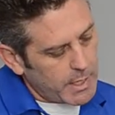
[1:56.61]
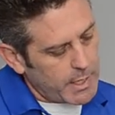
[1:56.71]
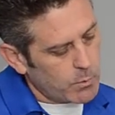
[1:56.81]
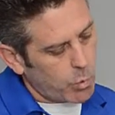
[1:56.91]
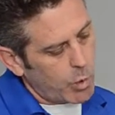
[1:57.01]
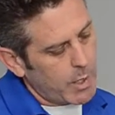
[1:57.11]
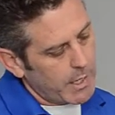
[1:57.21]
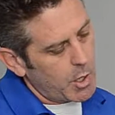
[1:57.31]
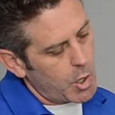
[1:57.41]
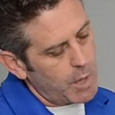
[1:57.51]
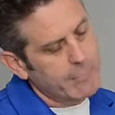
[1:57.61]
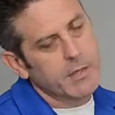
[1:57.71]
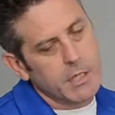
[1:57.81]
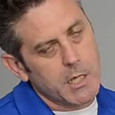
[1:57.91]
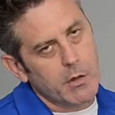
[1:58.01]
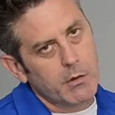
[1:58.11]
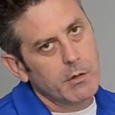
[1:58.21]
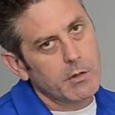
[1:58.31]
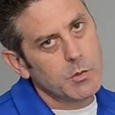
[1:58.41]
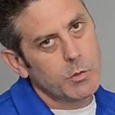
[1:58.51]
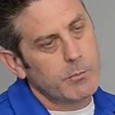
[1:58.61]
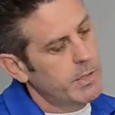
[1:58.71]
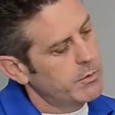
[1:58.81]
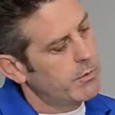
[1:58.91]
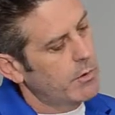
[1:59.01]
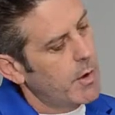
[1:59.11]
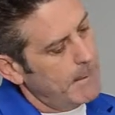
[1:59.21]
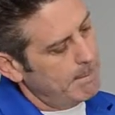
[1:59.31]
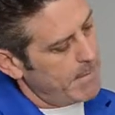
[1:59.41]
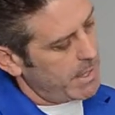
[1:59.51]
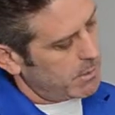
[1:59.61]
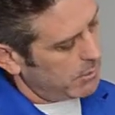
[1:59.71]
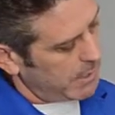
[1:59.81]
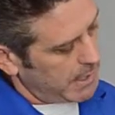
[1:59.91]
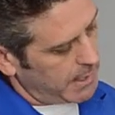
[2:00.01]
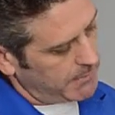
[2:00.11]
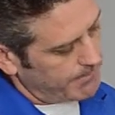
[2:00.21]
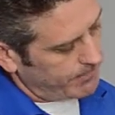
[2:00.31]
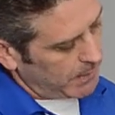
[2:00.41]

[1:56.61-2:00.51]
and working off the gear to administer medical aid.